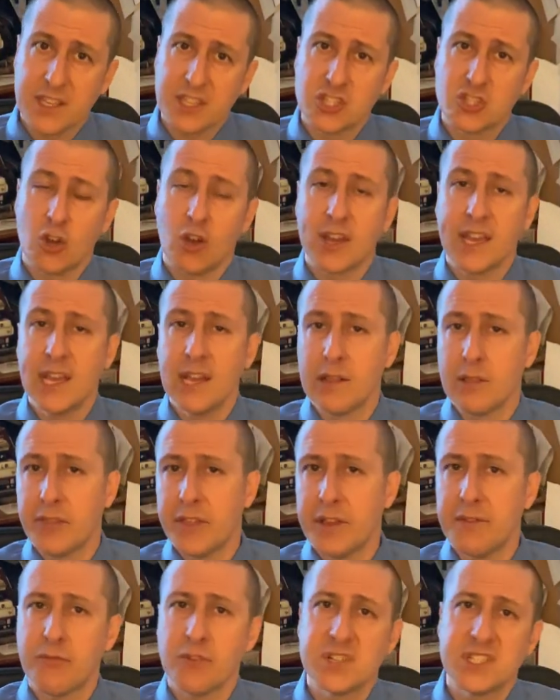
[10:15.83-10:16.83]
talking the
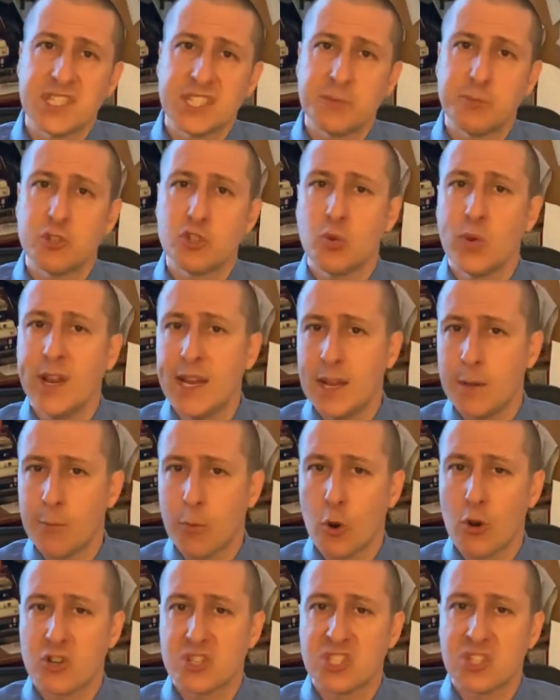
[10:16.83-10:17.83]
differences between
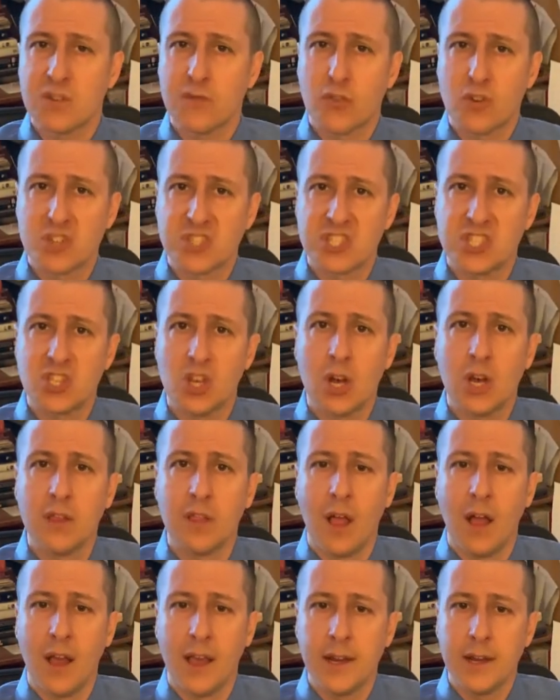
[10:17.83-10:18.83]
in-person versus
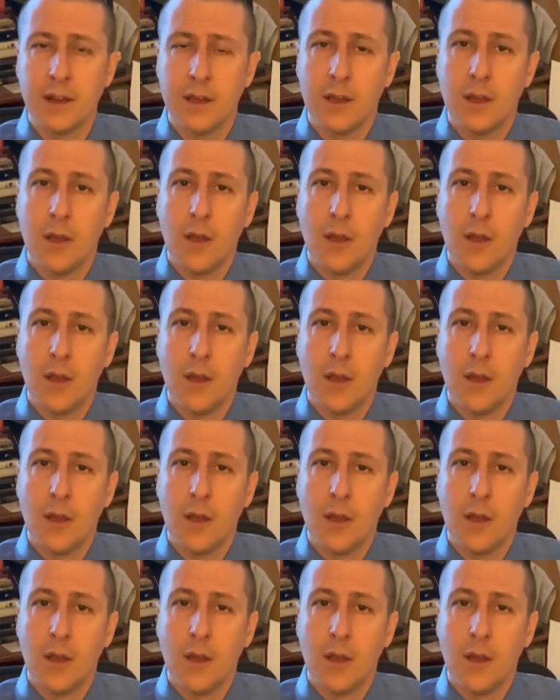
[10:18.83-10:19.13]
online,